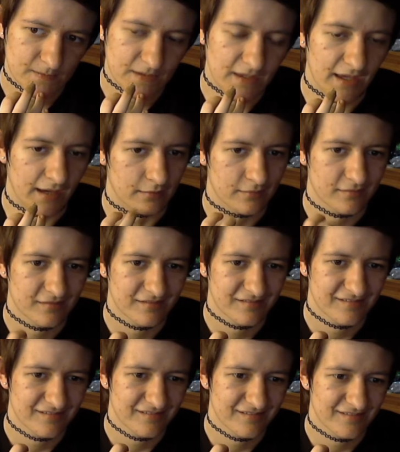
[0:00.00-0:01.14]
Yeah,
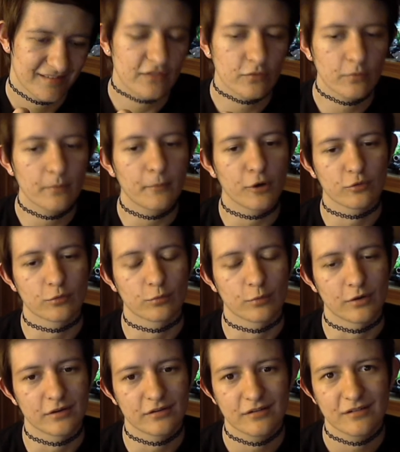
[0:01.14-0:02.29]
that's what Mark would
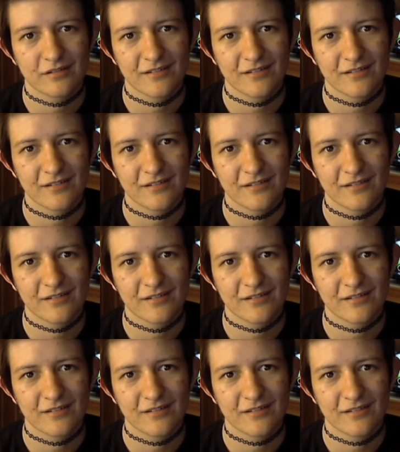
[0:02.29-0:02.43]
want.